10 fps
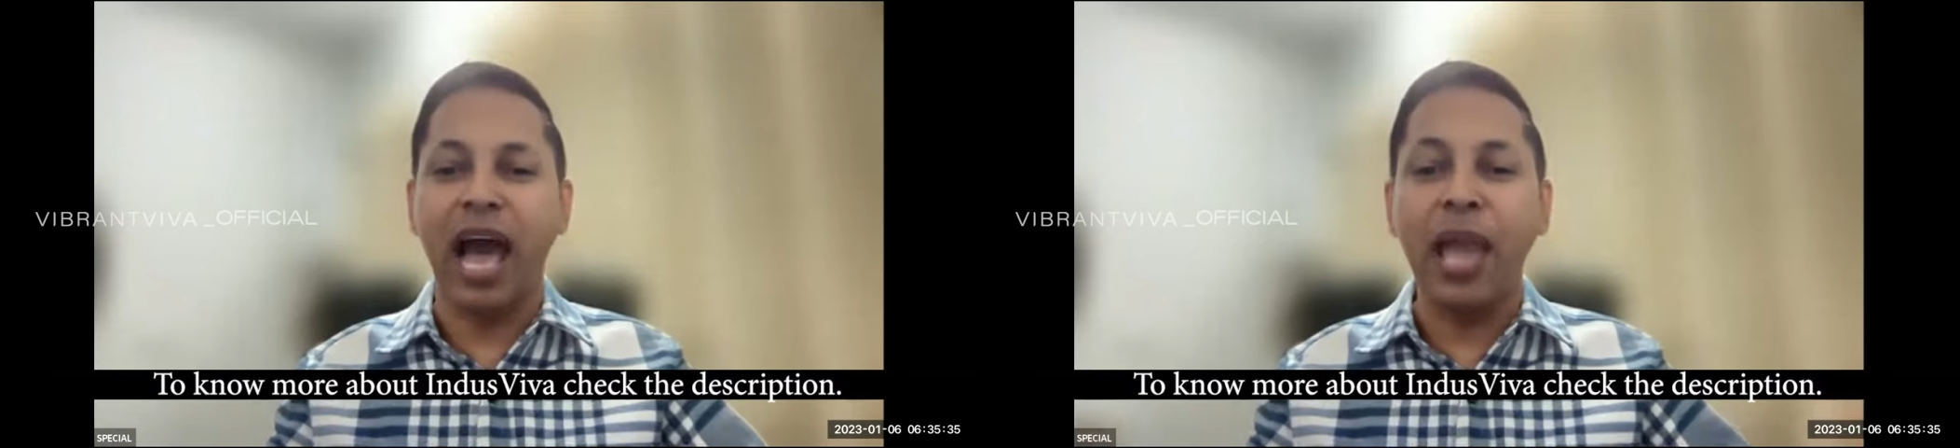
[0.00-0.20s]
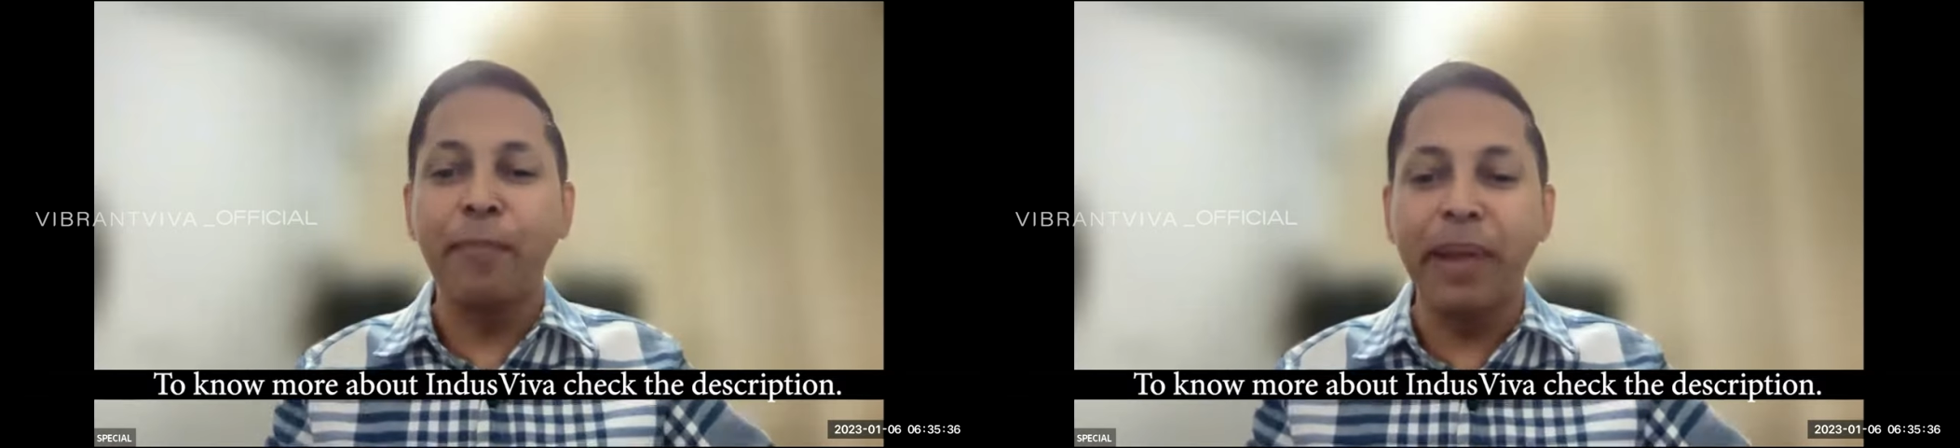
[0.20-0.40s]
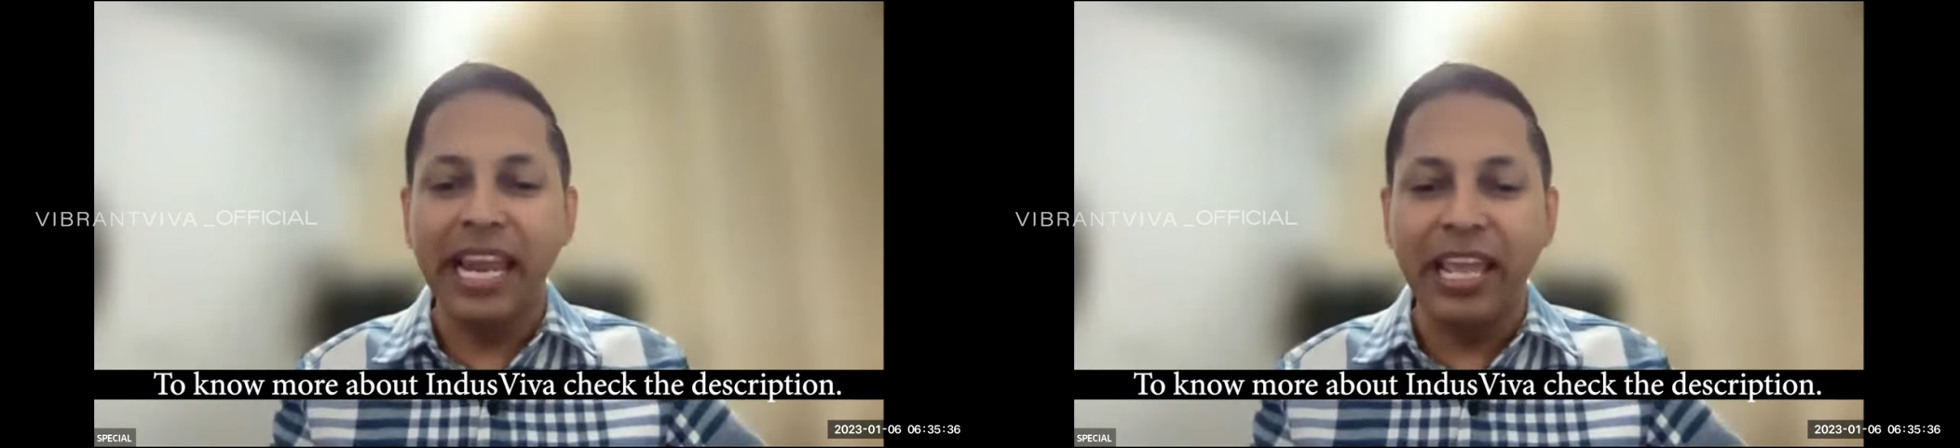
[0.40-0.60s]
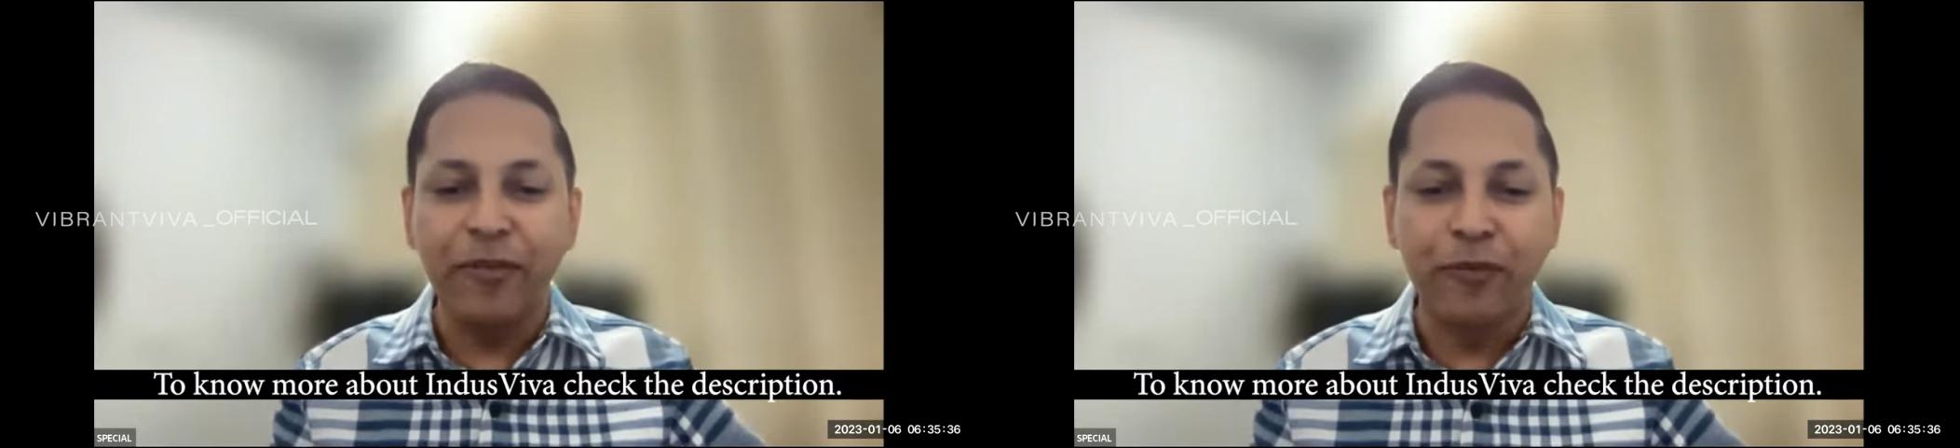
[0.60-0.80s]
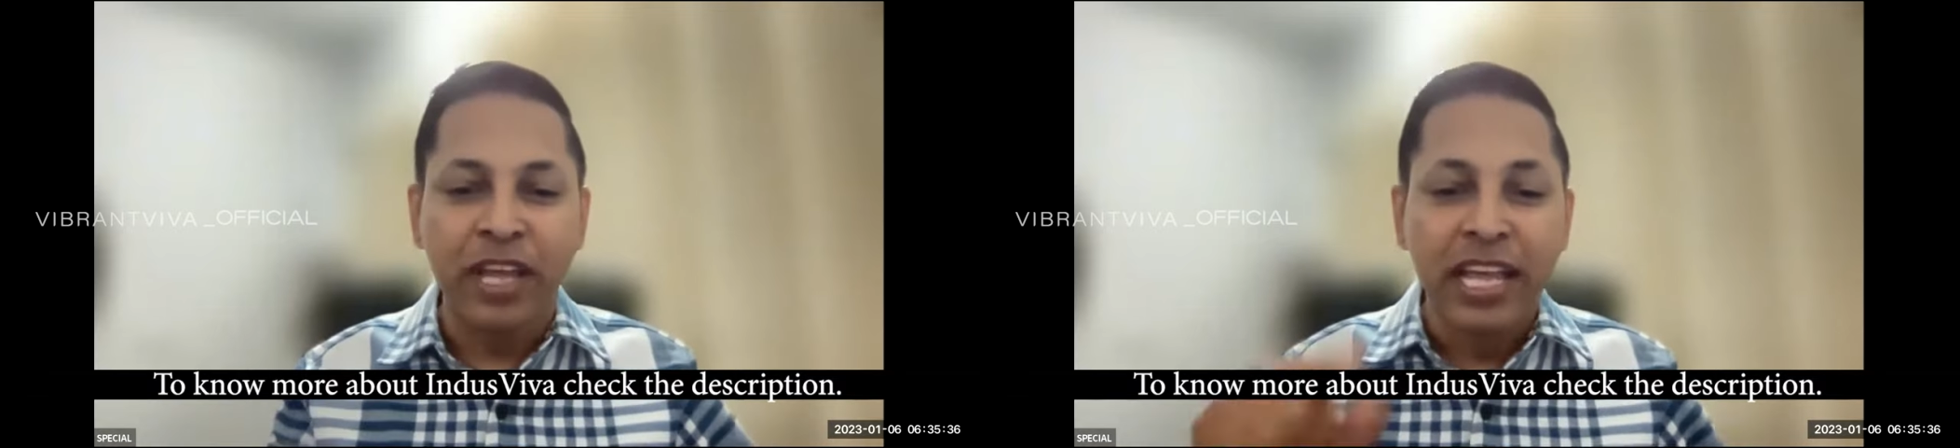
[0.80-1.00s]
I
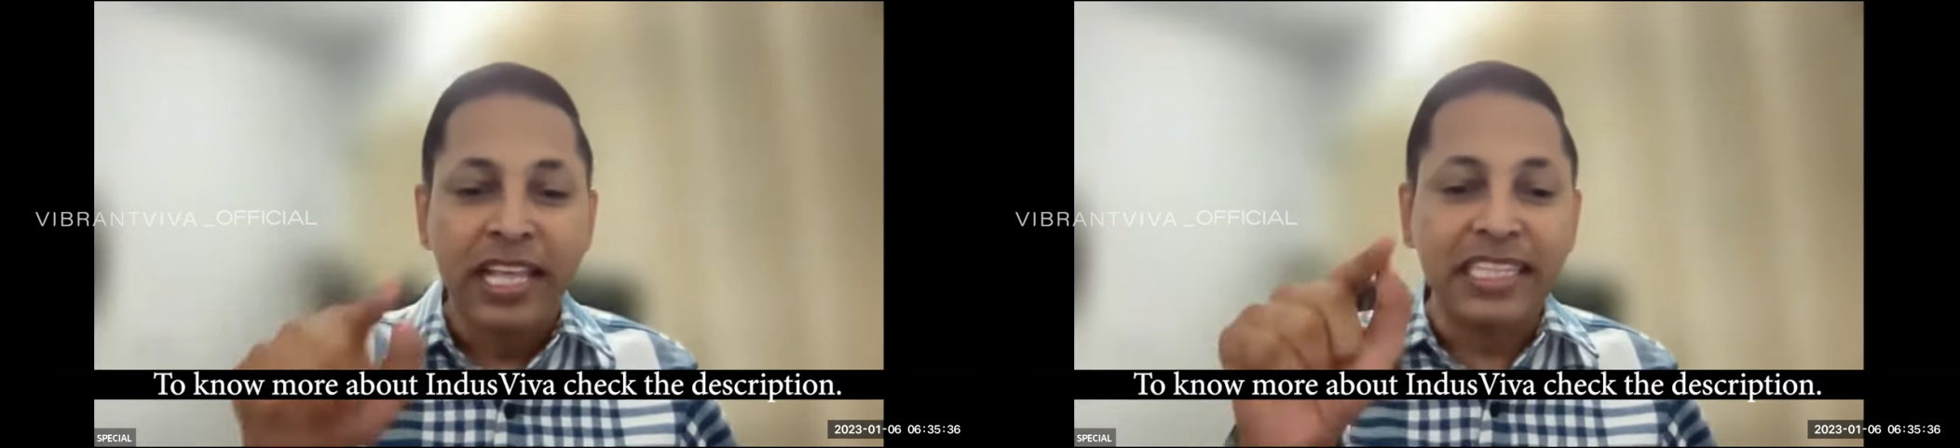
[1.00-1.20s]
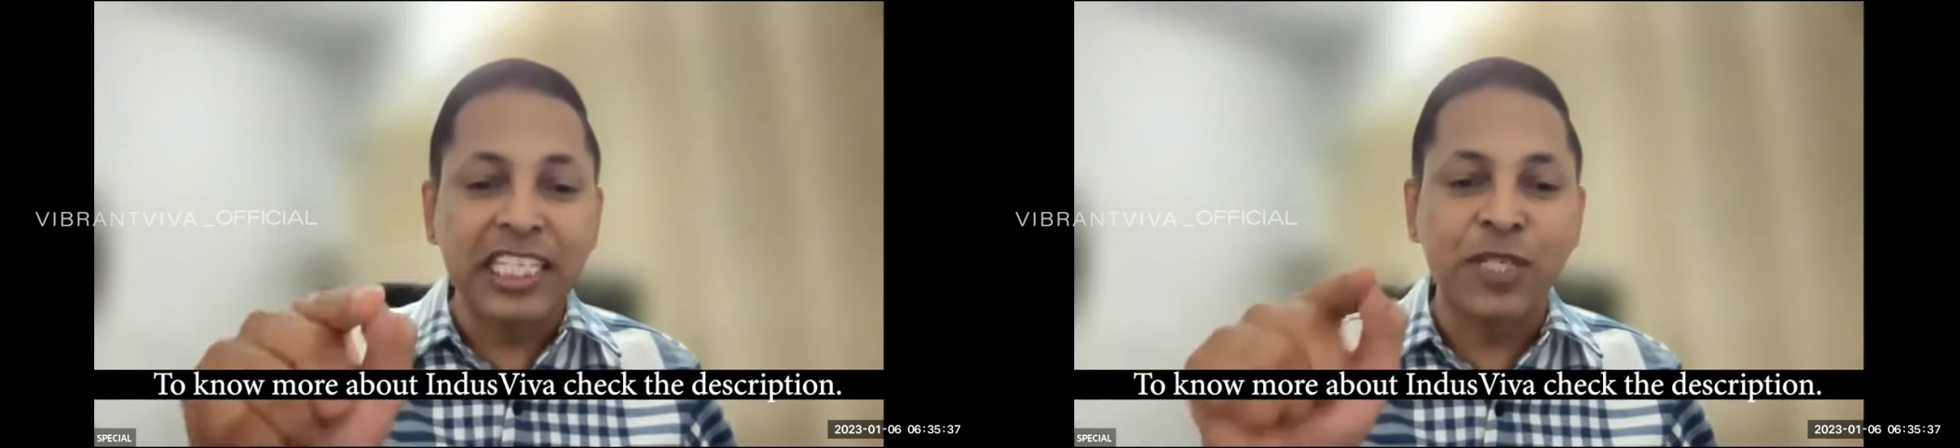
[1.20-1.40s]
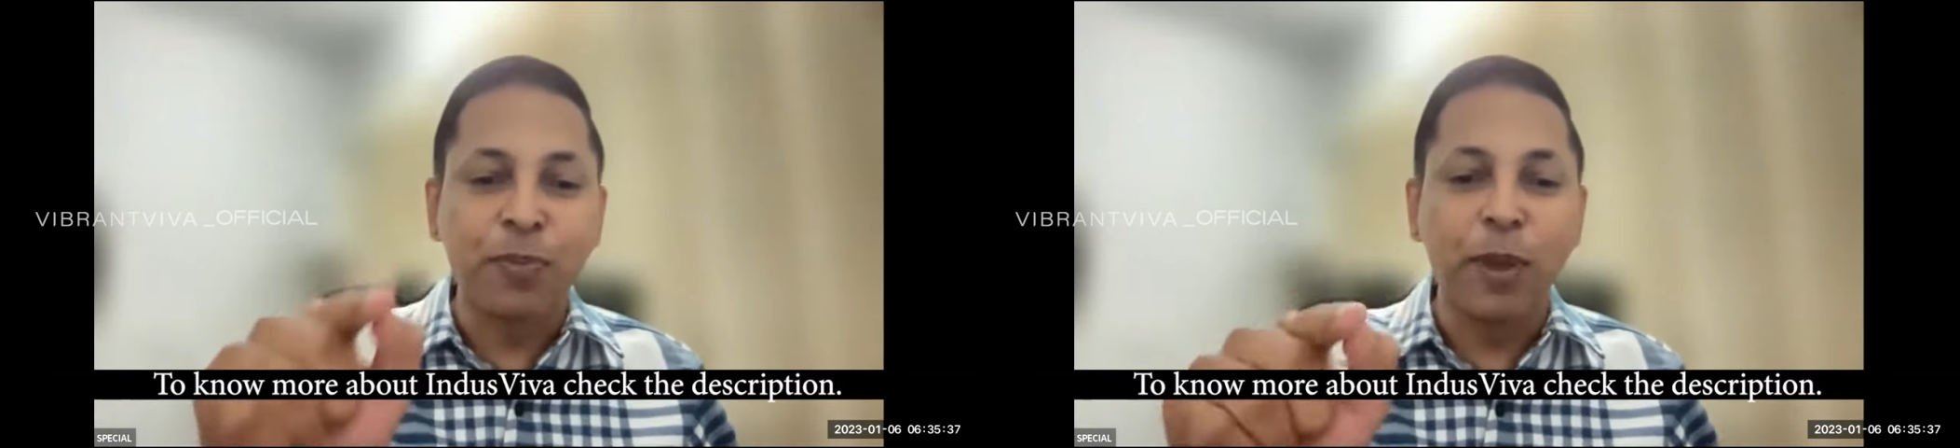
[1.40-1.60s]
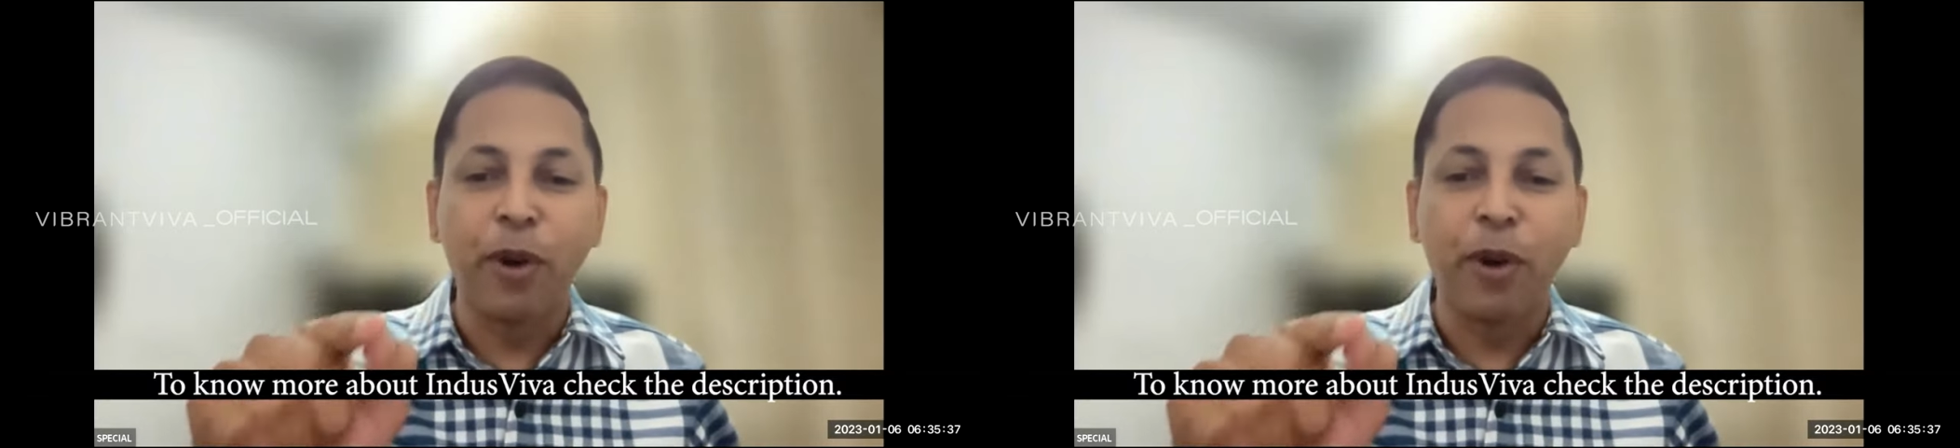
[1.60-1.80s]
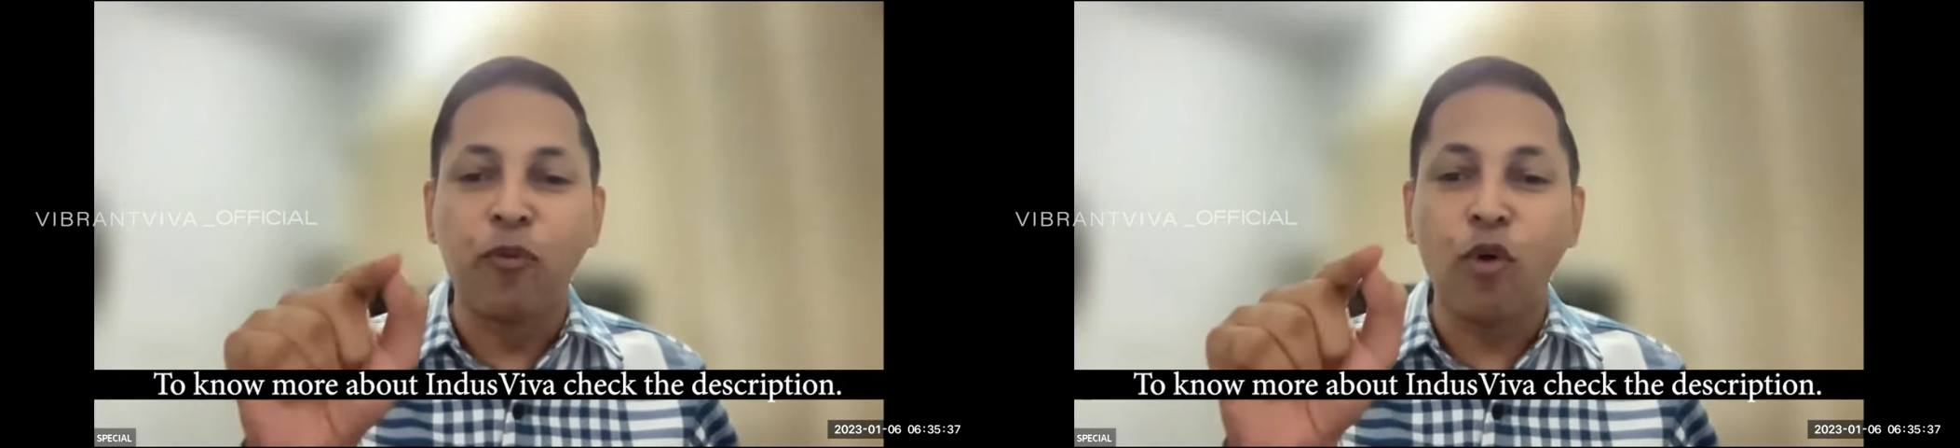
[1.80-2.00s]
believe this people,